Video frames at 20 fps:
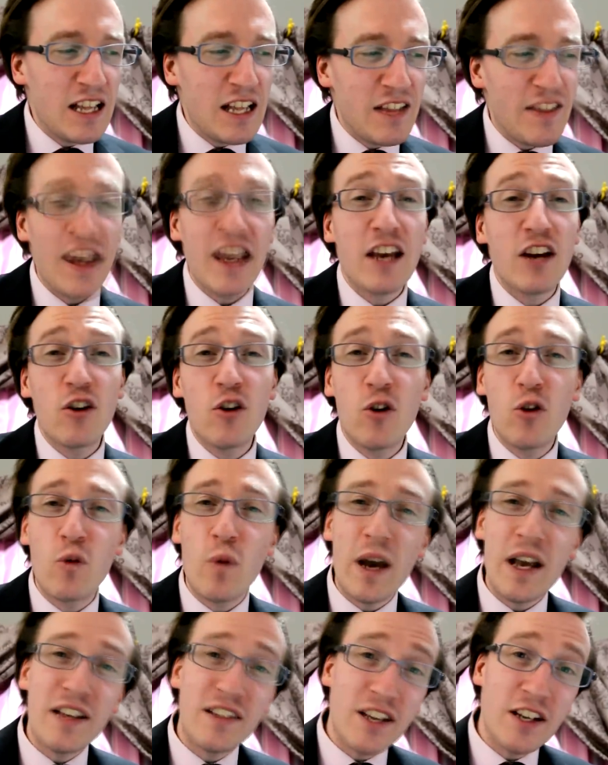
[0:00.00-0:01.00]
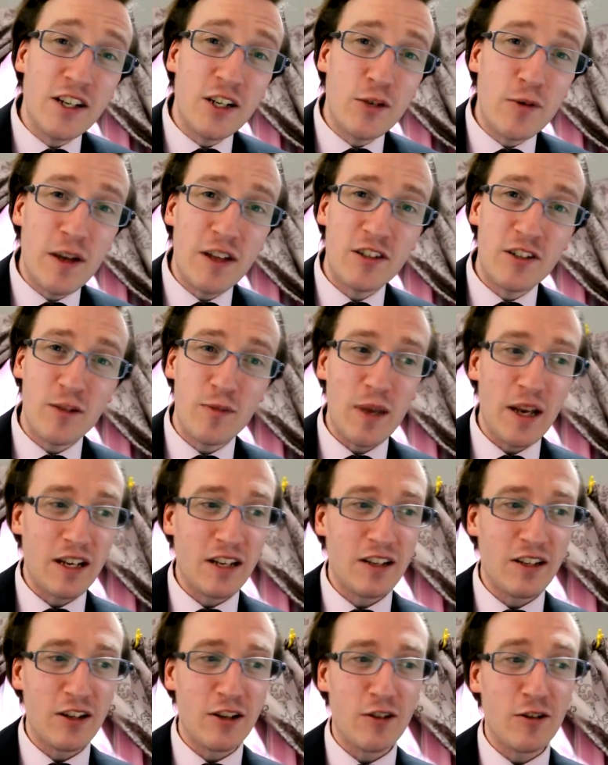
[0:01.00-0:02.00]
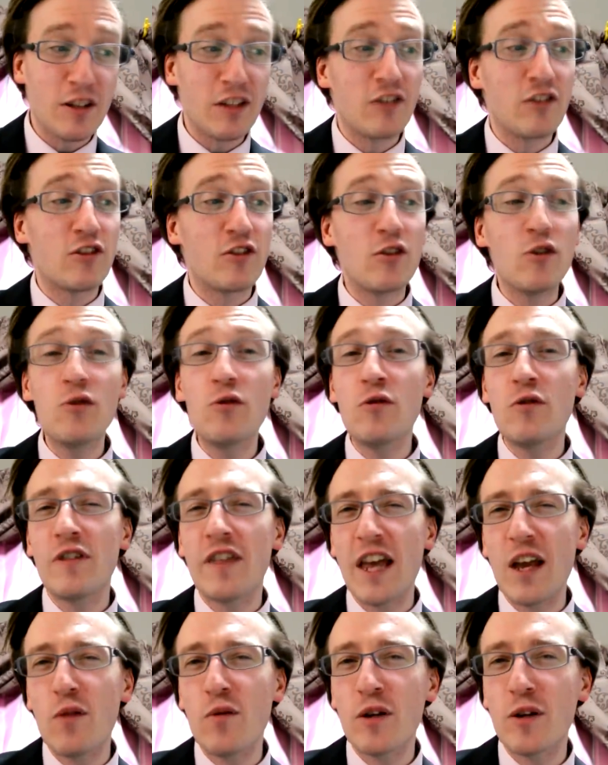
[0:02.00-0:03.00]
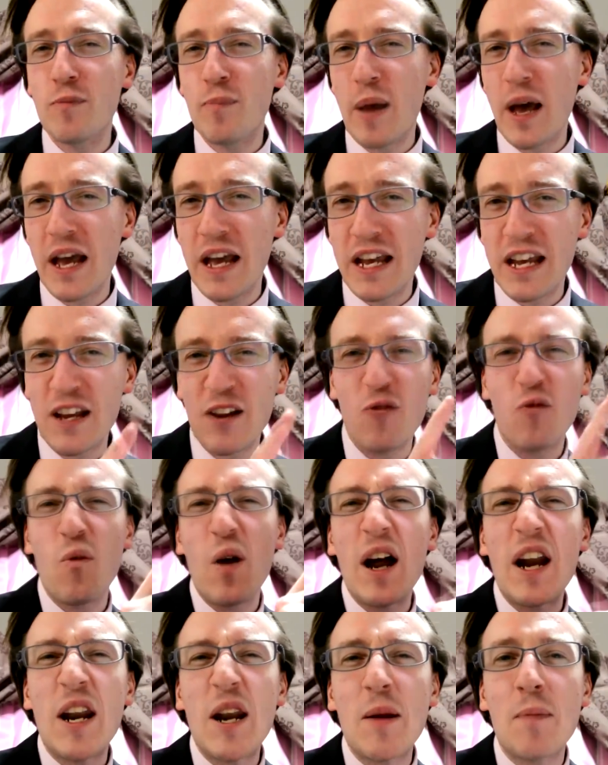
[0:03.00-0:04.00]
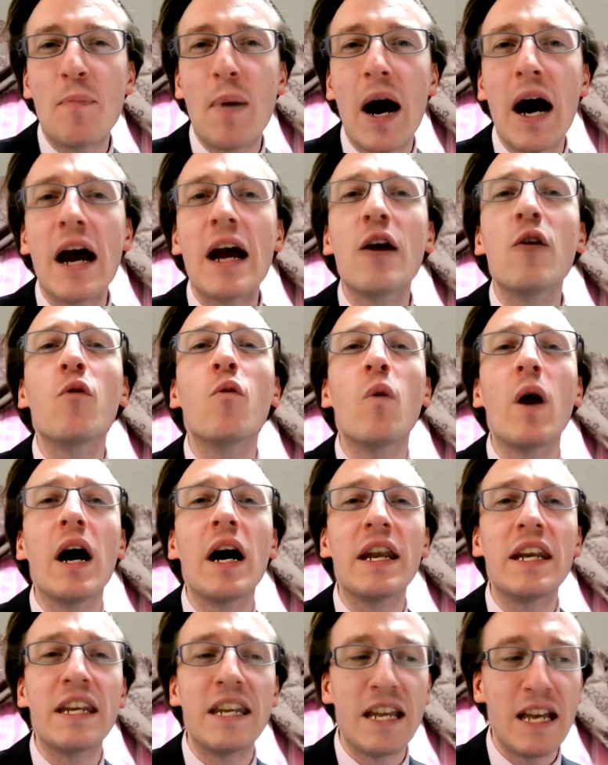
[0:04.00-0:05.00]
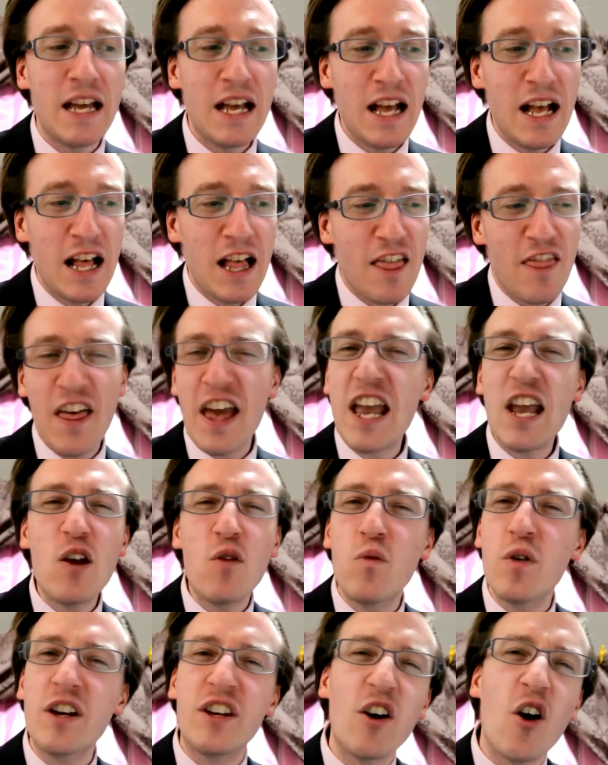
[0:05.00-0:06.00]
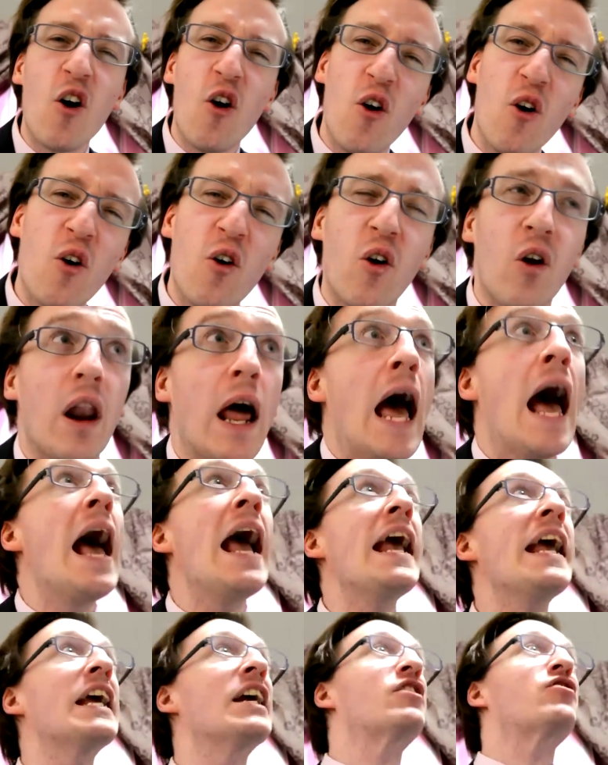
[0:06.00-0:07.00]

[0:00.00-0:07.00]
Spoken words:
they had always underestimated her, and soon they would pay, one by one. They would all... "Hey, a